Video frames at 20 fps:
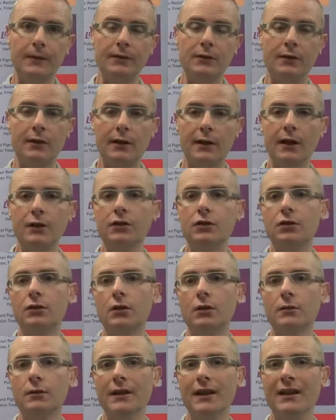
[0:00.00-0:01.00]
So in a
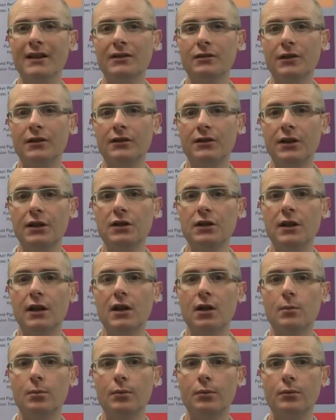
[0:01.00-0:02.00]
nutshell, it is not
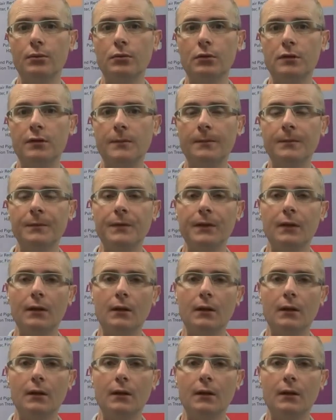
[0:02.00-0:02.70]
TGA approved,